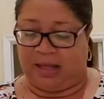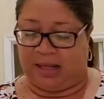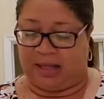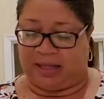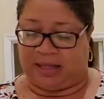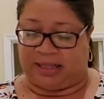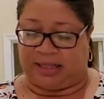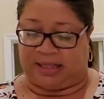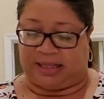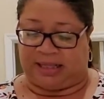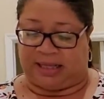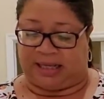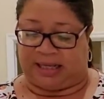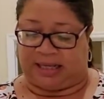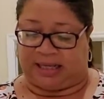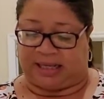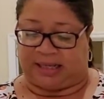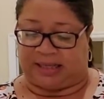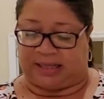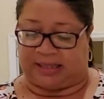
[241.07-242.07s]
This
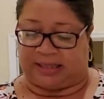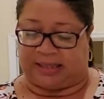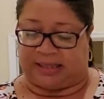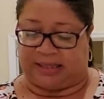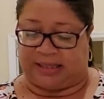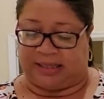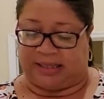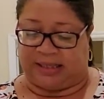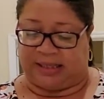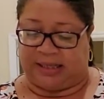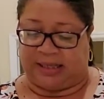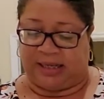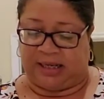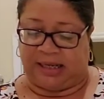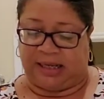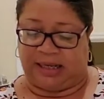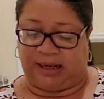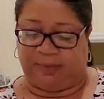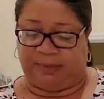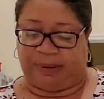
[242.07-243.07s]
is
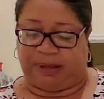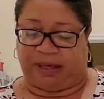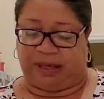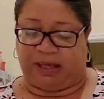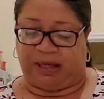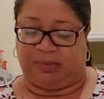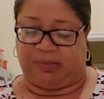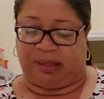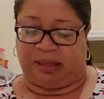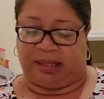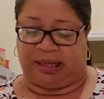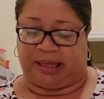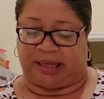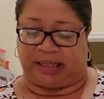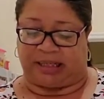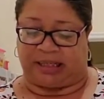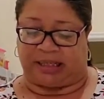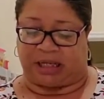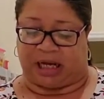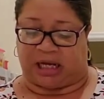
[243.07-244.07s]
pink Himalayan
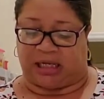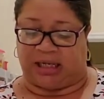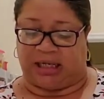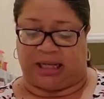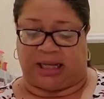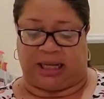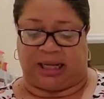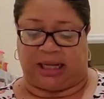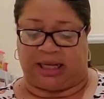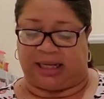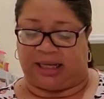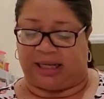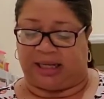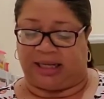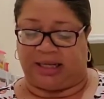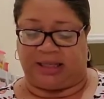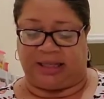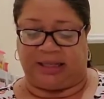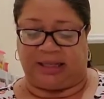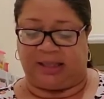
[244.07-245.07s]
salt.
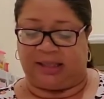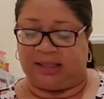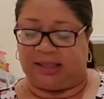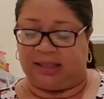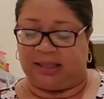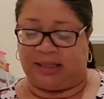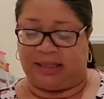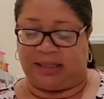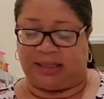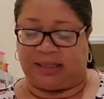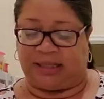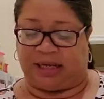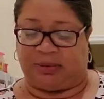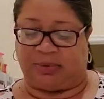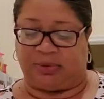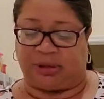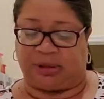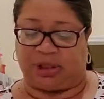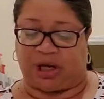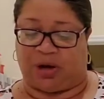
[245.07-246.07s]
Any
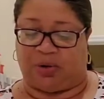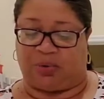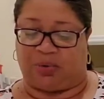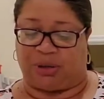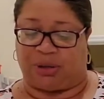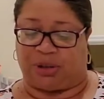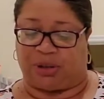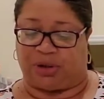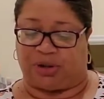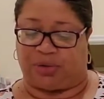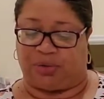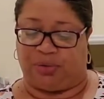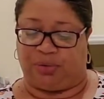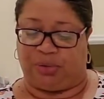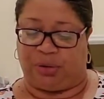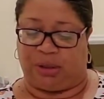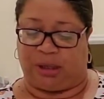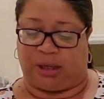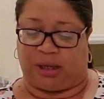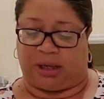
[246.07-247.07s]
table salt would
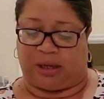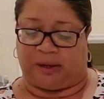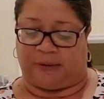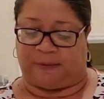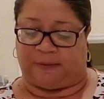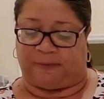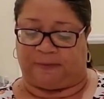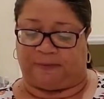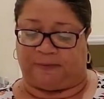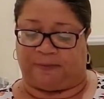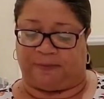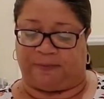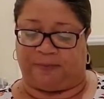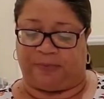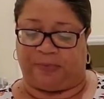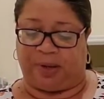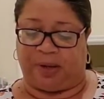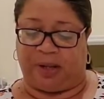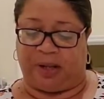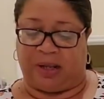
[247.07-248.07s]
do.
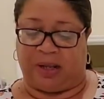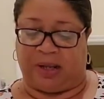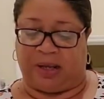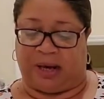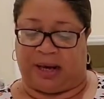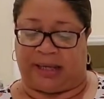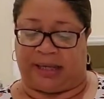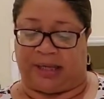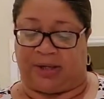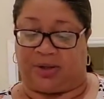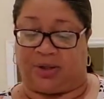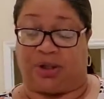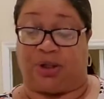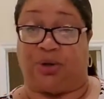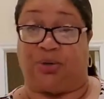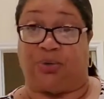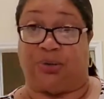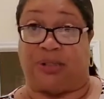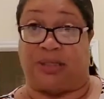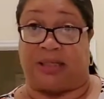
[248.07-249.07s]
I either
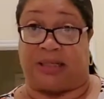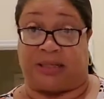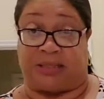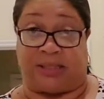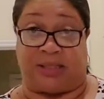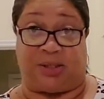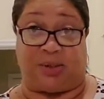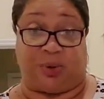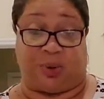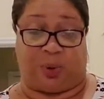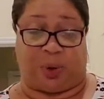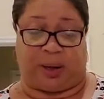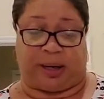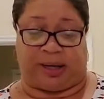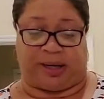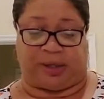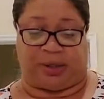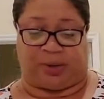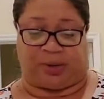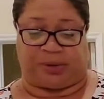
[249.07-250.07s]
use this or I
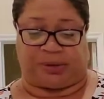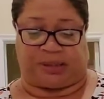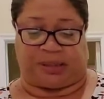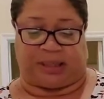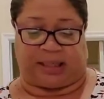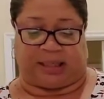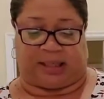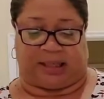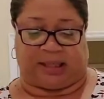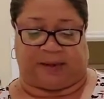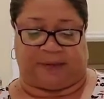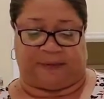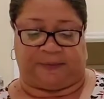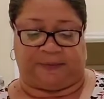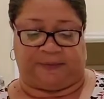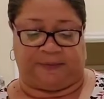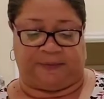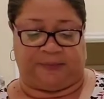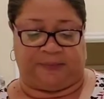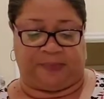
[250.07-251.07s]
use the
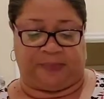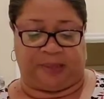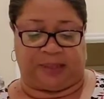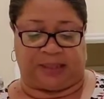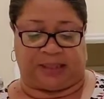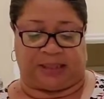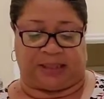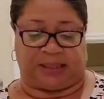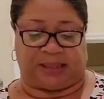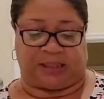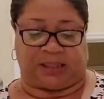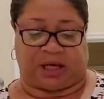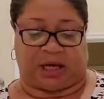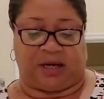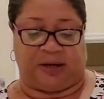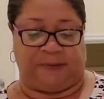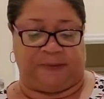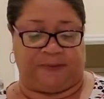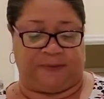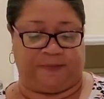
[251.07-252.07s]
sea
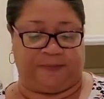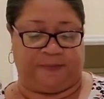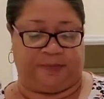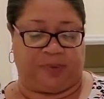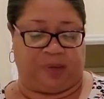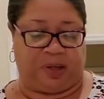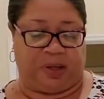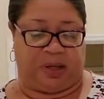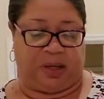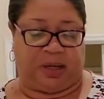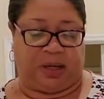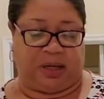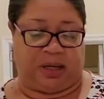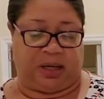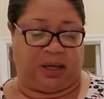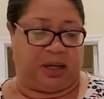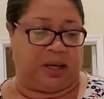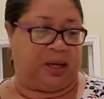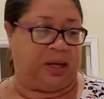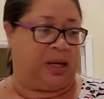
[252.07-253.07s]
salt.
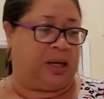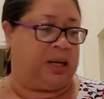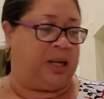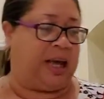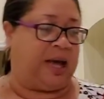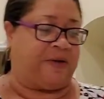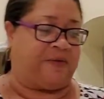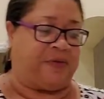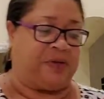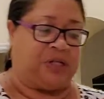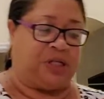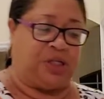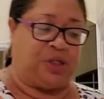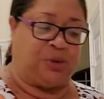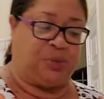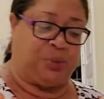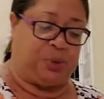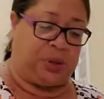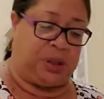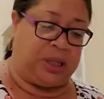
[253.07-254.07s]
Half a
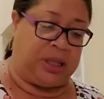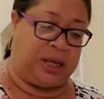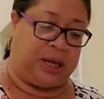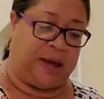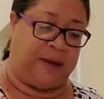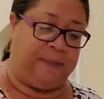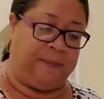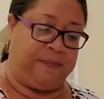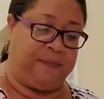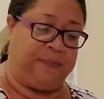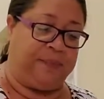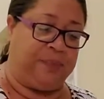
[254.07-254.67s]
teaspoon of that.